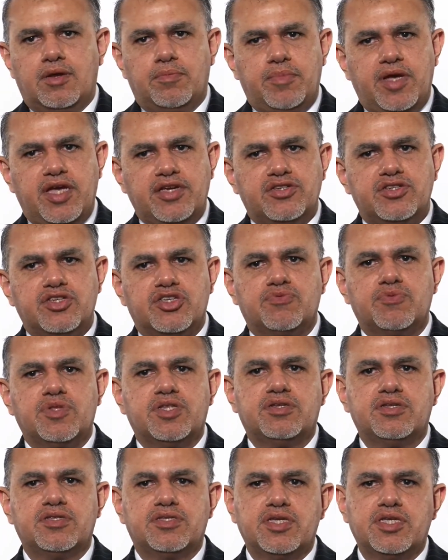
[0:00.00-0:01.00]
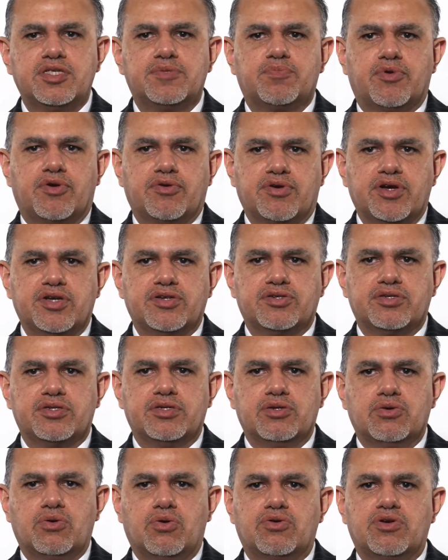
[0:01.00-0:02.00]
Patients with disease
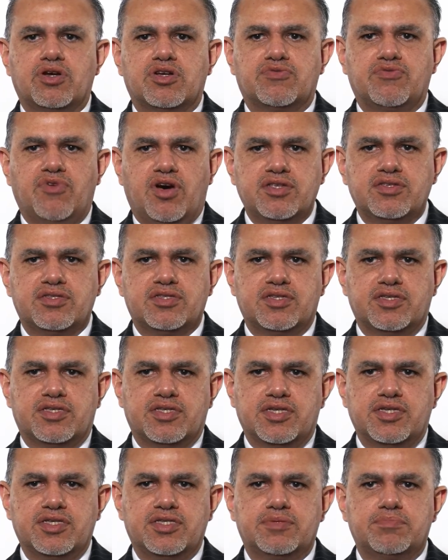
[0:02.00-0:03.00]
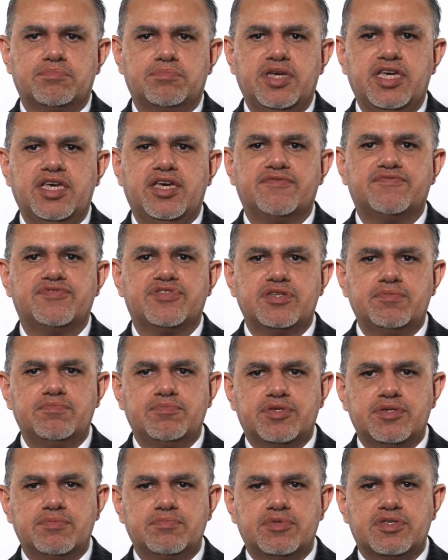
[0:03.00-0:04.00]
progression or advanced disease may have
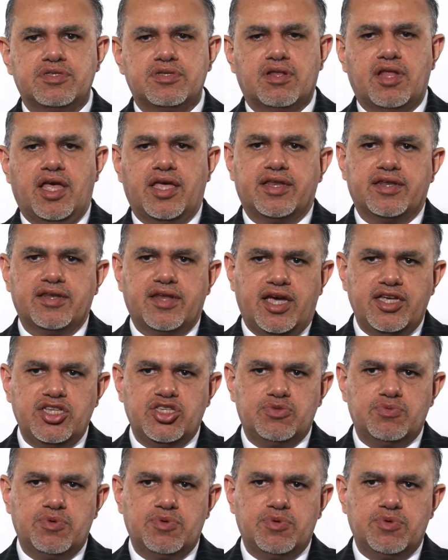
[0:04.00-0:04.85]
symptoms like night